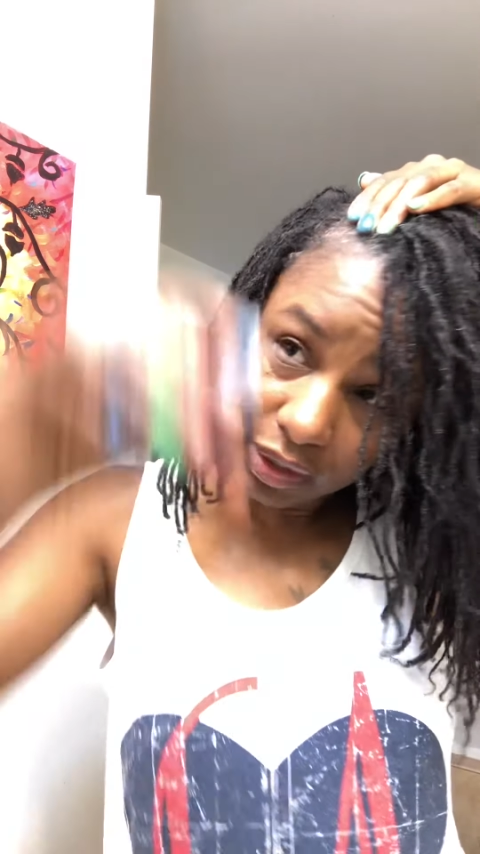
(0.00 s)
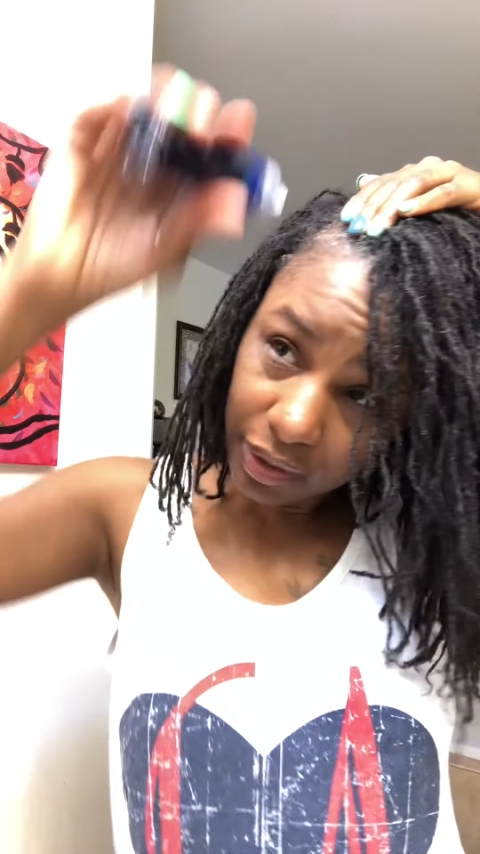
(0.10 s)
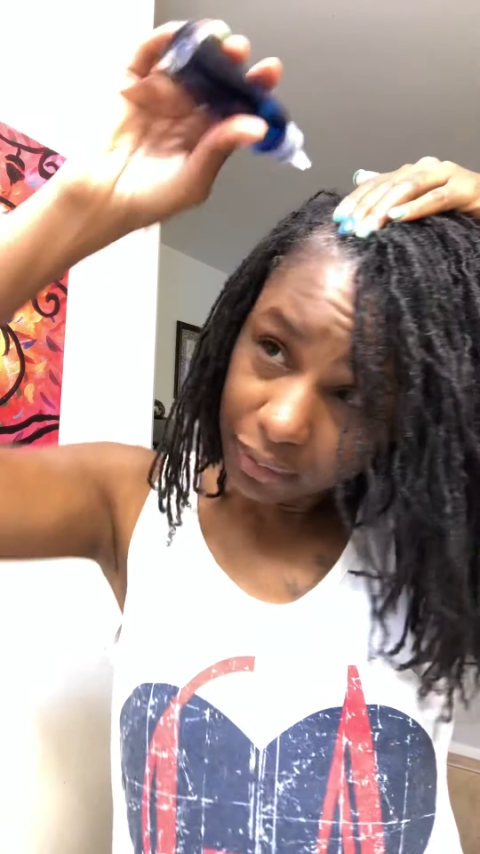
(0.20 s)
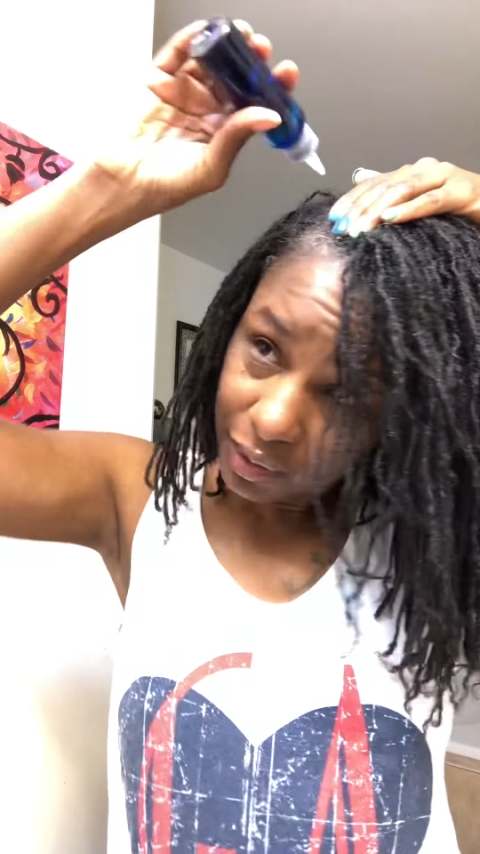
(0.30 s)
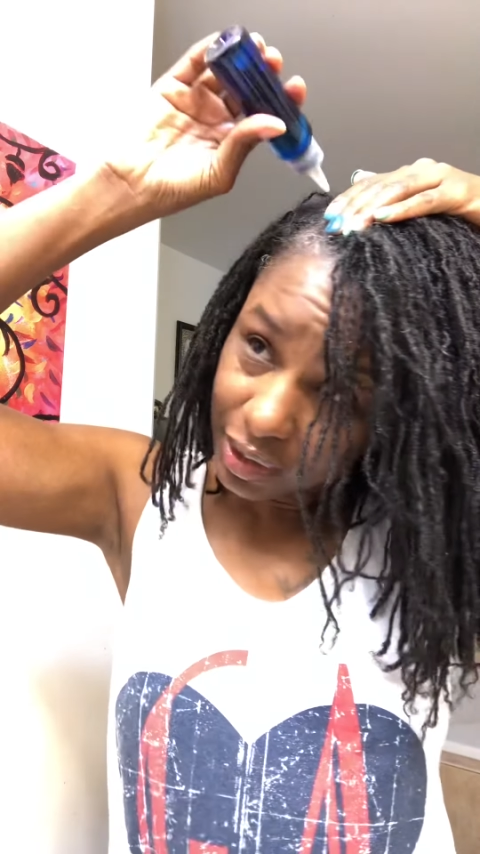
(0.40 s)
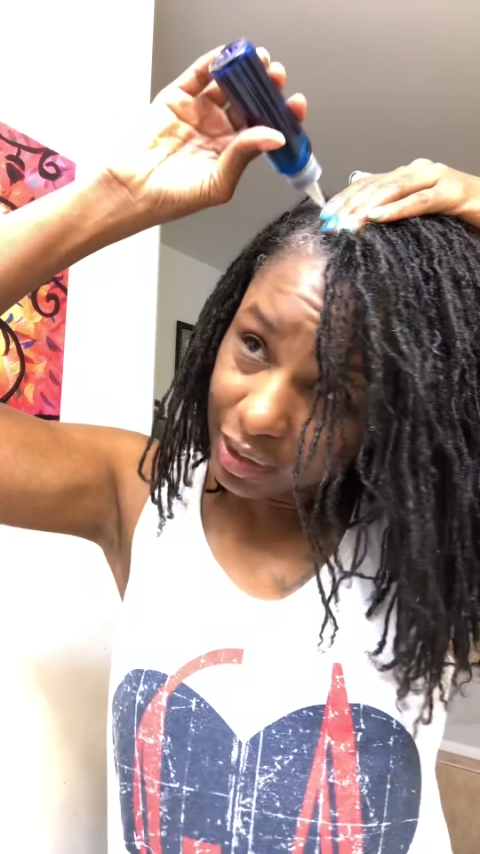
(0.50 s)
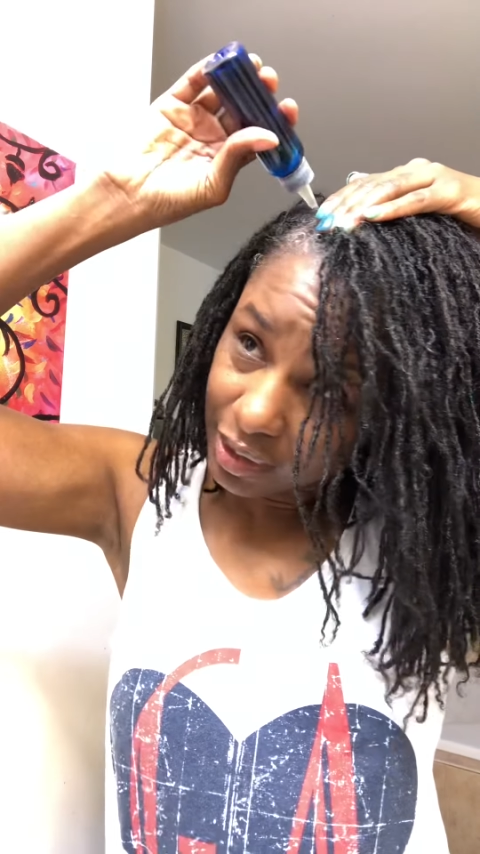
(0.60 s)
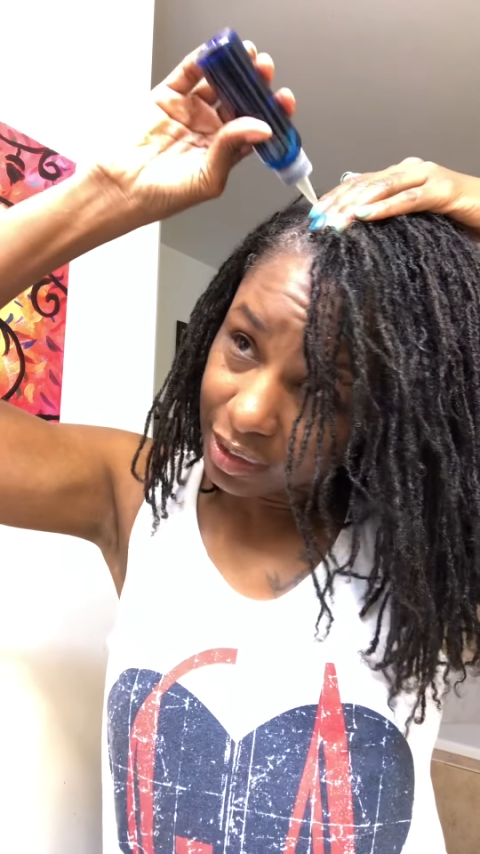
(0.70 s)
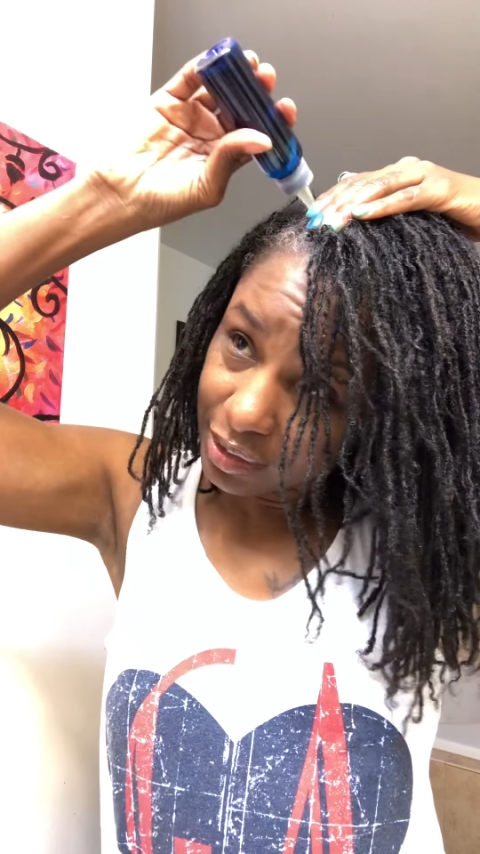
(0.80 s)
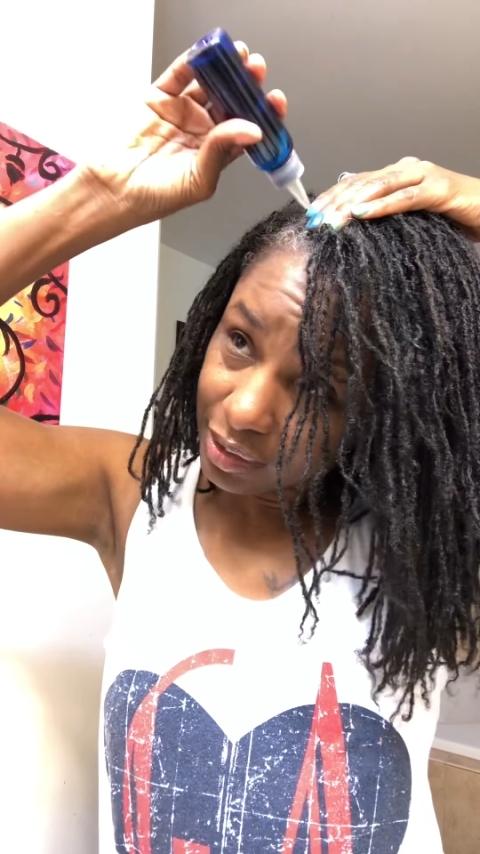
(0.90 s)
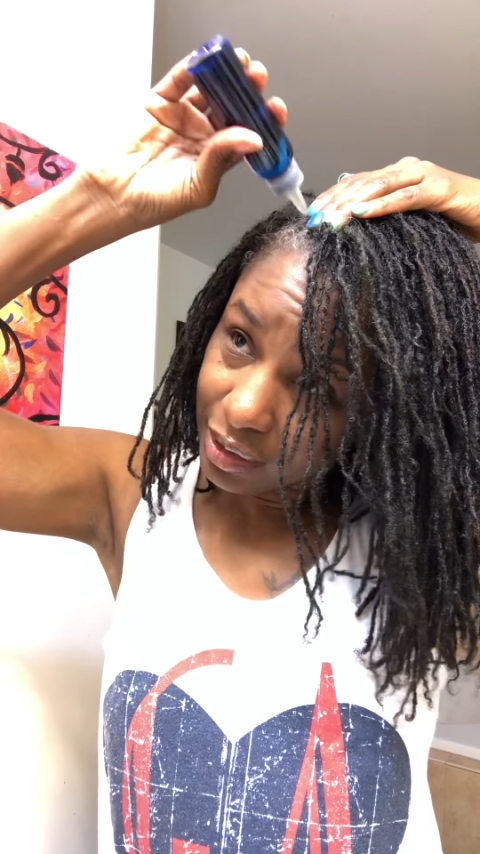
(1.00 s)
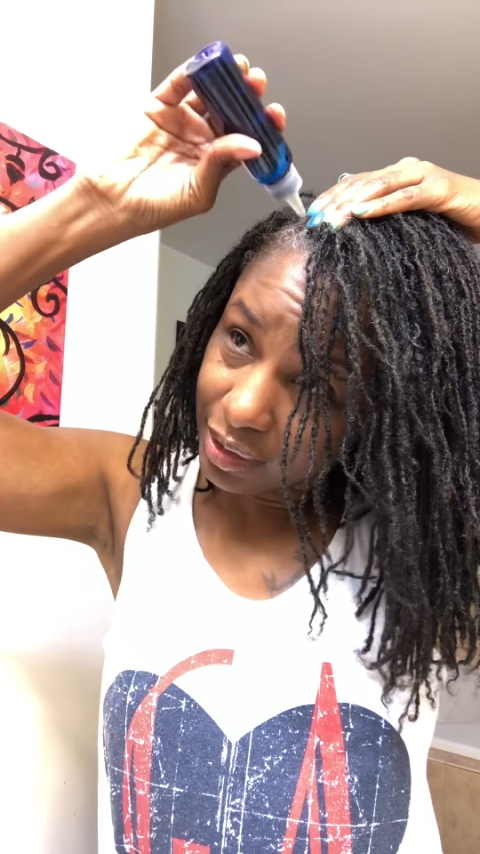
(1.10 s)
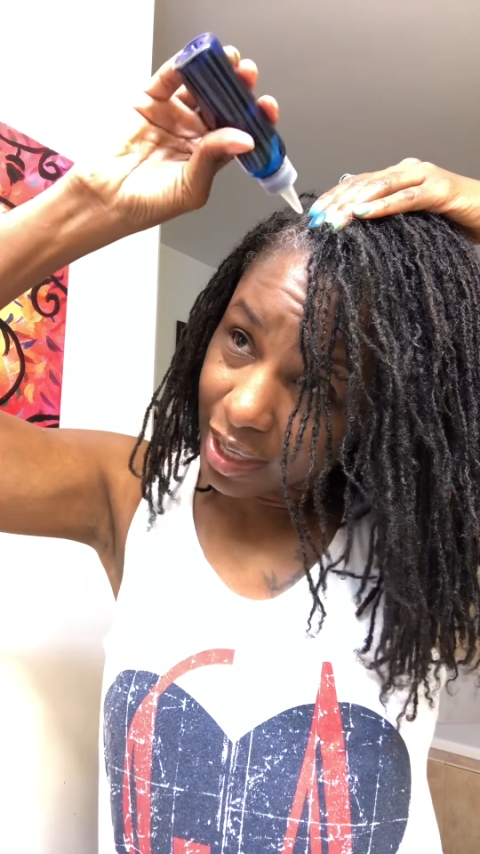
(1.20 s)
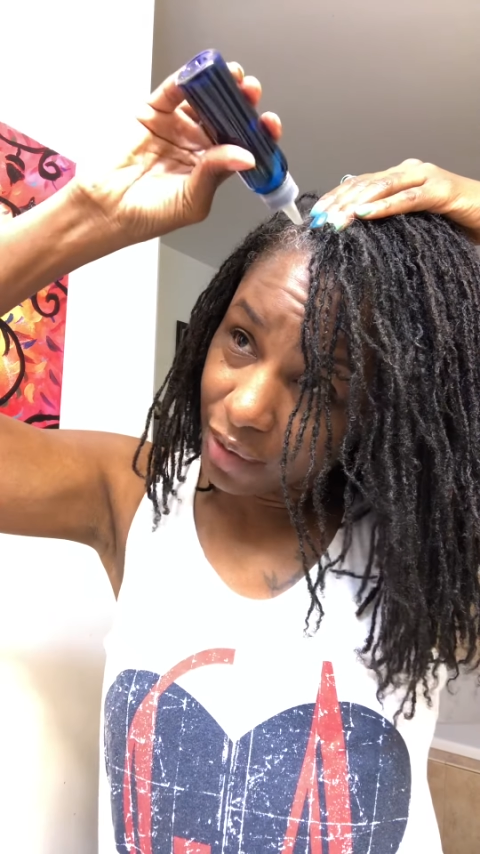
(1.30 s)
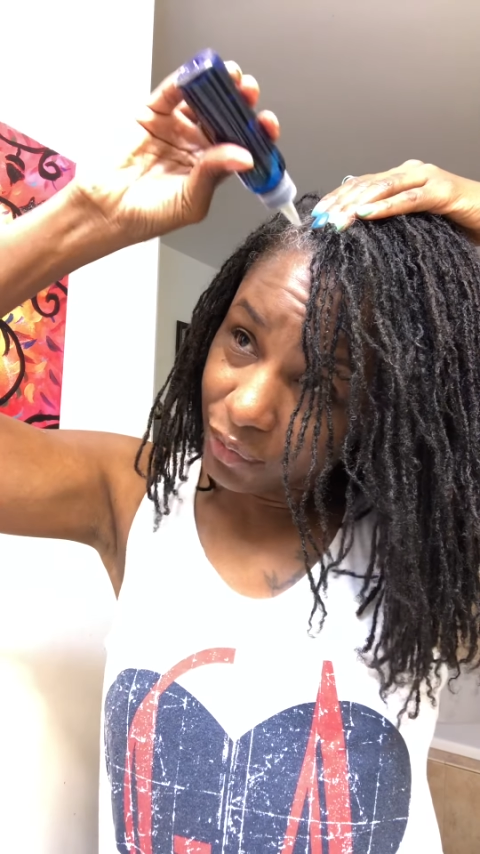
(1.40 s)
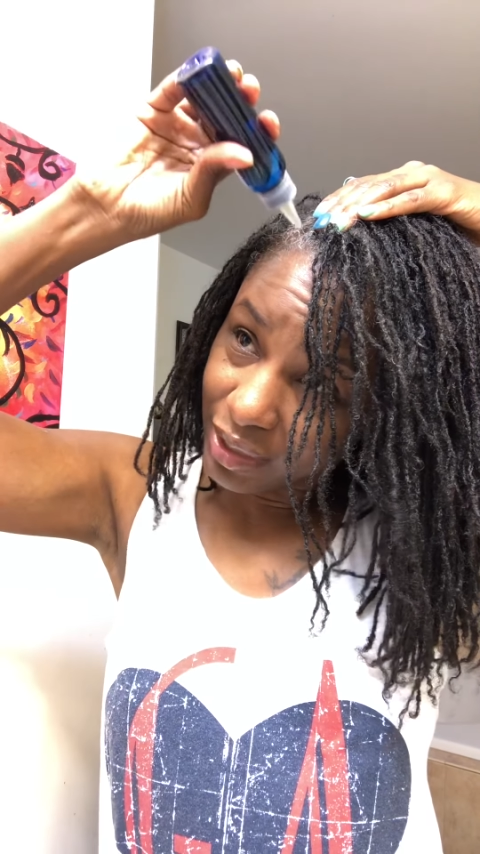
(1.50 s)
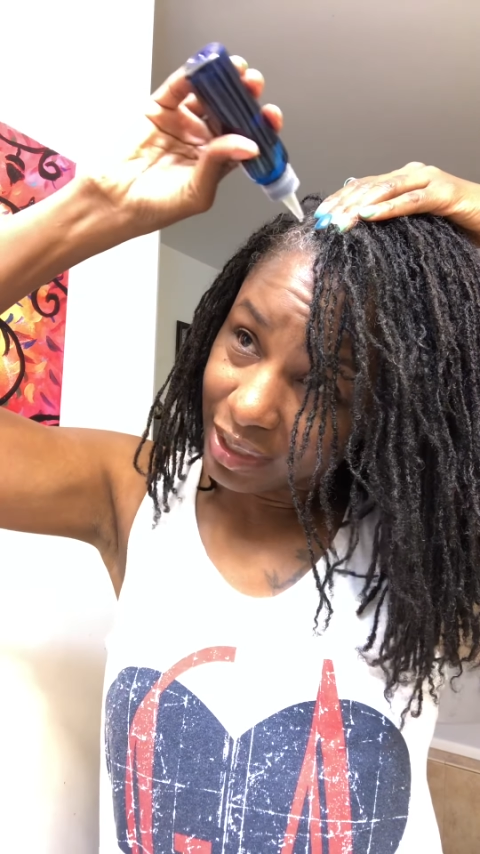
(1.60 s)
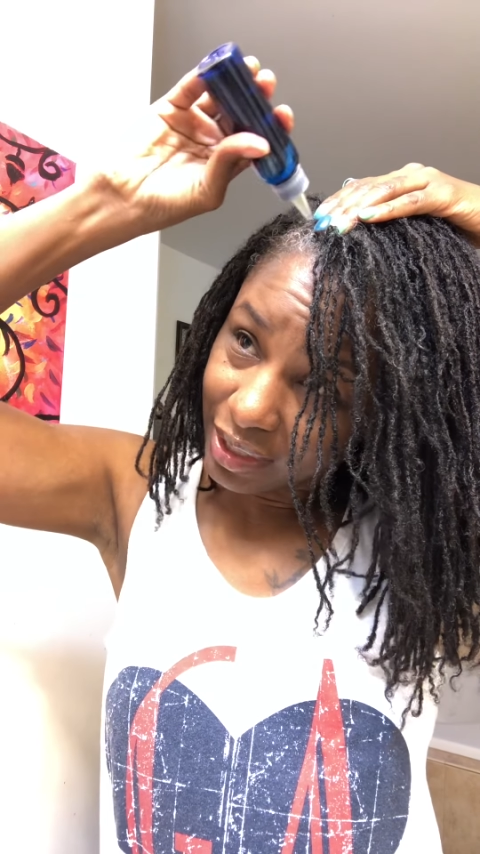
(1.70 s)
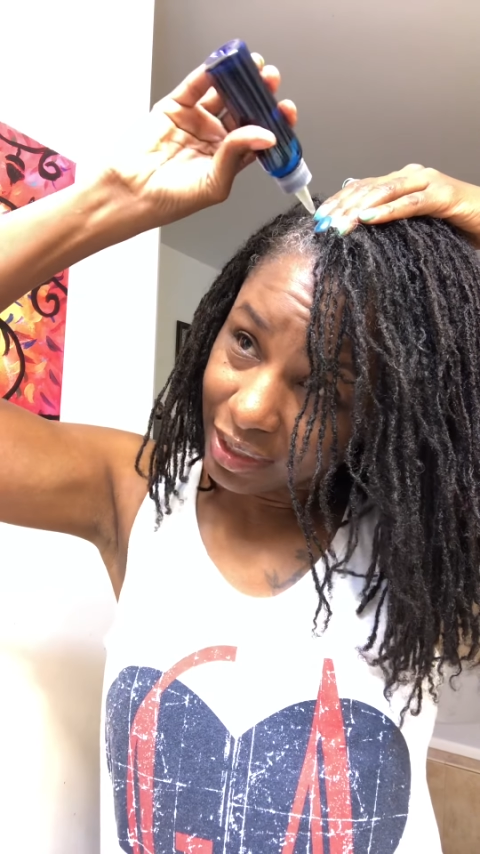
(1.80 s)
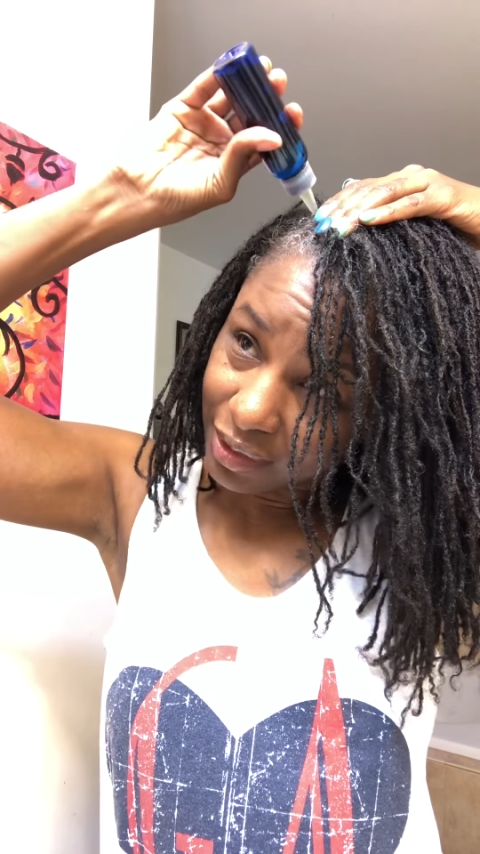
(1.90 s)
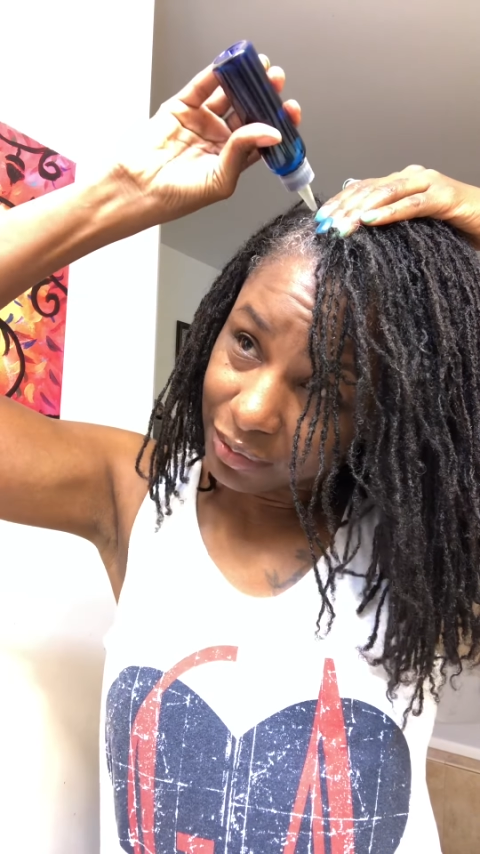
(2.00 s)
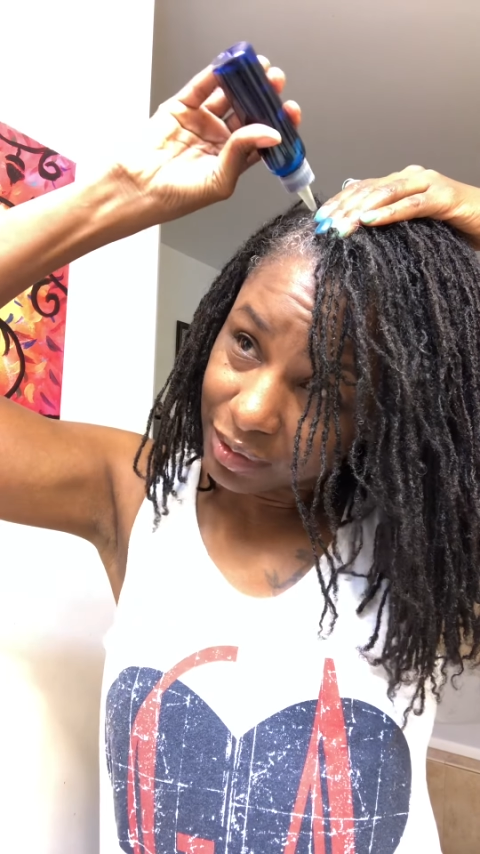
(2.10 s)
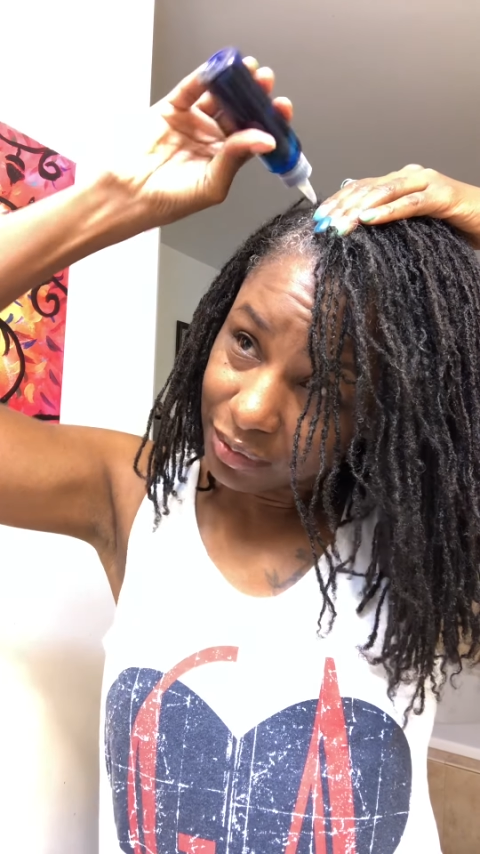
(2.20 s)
Because that weekend, it was,